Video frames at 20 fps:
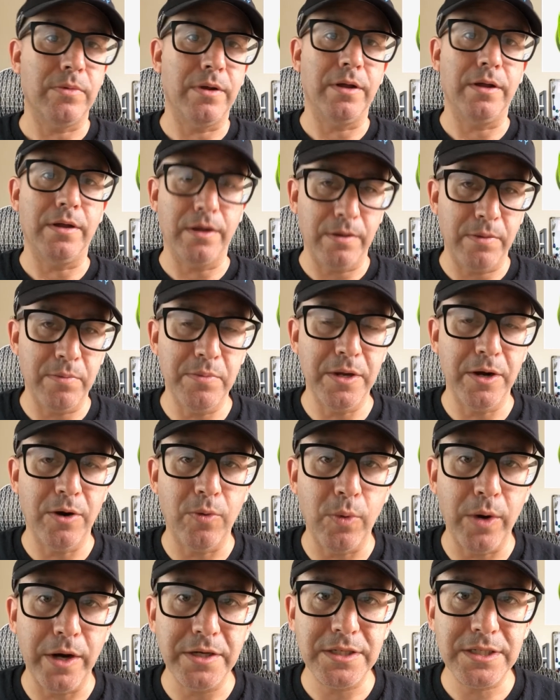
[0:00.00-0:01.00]
a mere
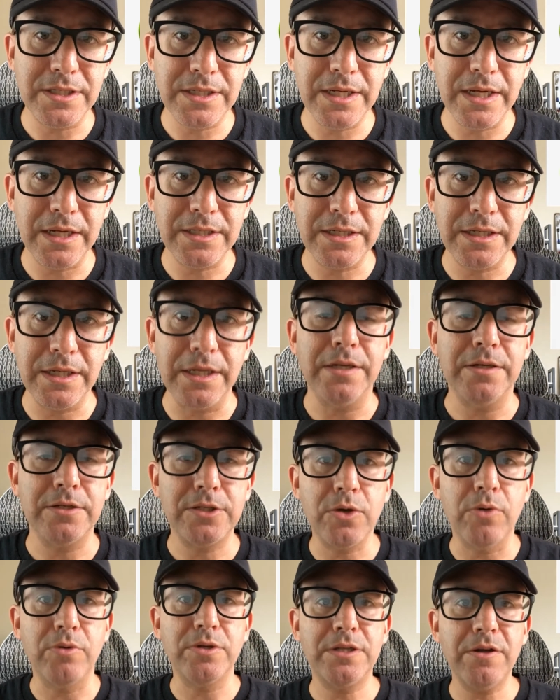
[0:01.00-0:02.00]
$160.
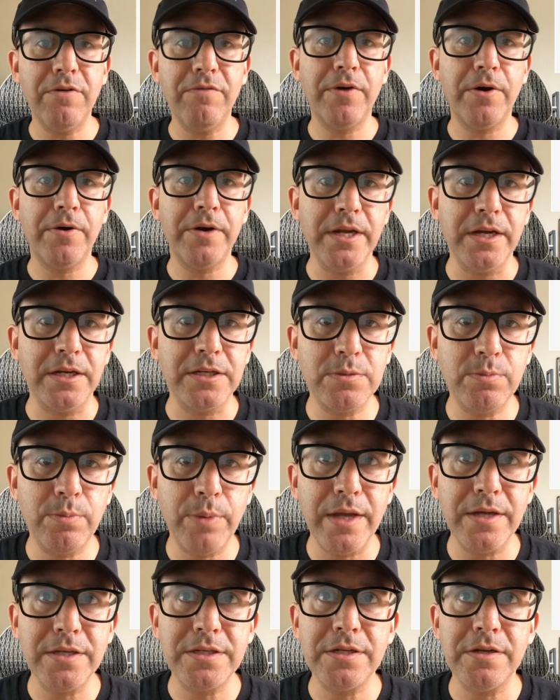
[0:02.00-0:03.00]
So still very
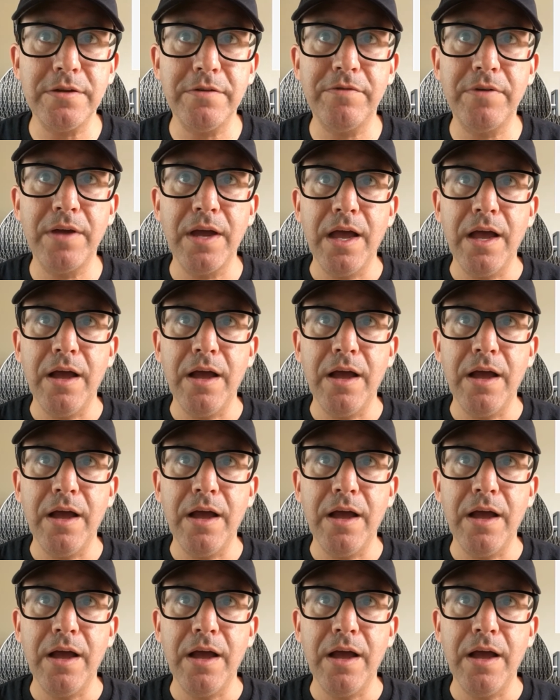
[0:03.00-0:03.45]
expensive,